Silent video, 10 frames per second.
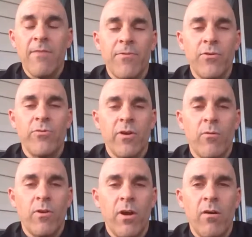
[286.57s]
If you
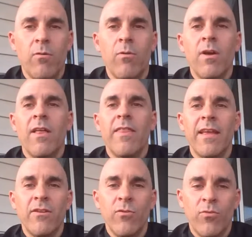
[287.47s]
don't know,
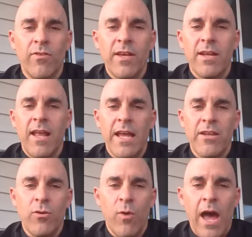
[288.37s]
then you sit
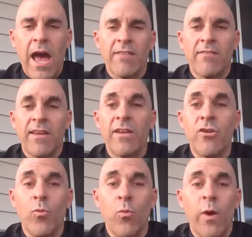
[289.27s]
and you
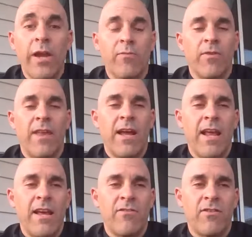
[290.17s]
ask and you
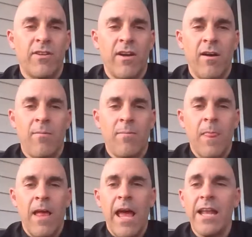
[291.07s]
wait for that answer to
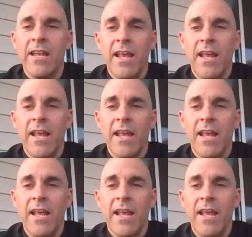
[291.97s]
come.